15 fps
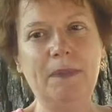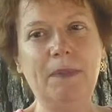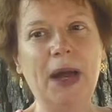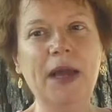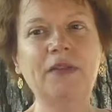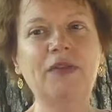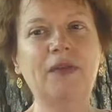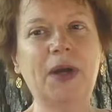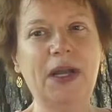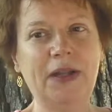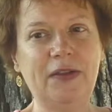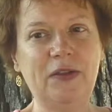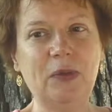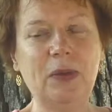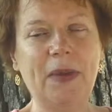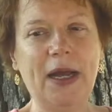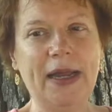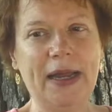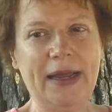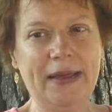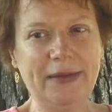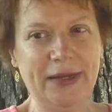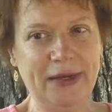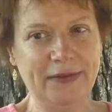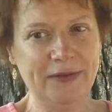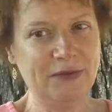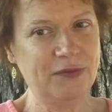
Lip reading: My friends were my allies.